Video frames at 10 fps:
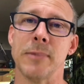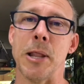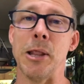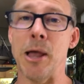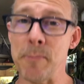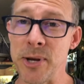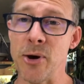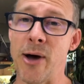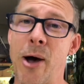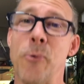Let me
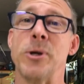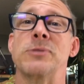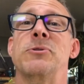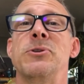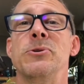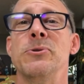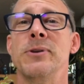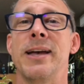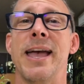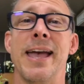know how it works for
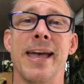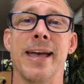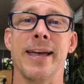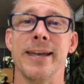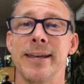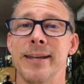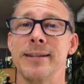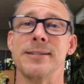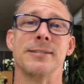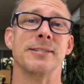you
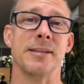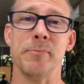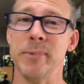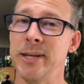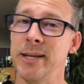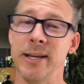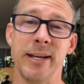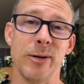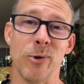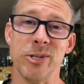and send me
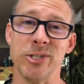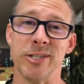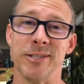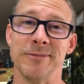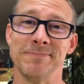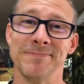any questions.